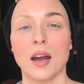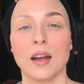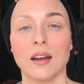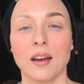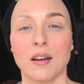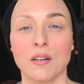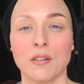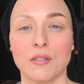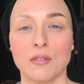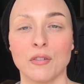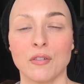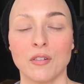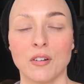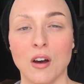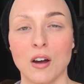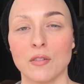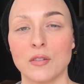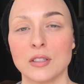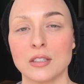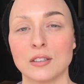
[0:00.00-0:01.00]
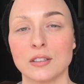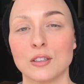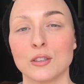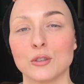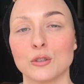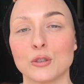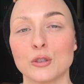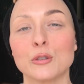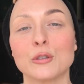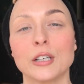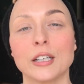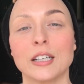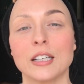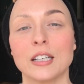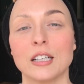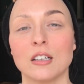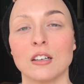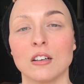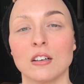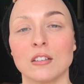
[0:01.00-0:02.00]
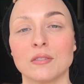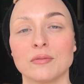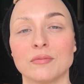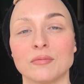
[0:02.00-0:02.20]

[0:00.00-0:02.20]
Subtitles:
have thought of as a little trick here,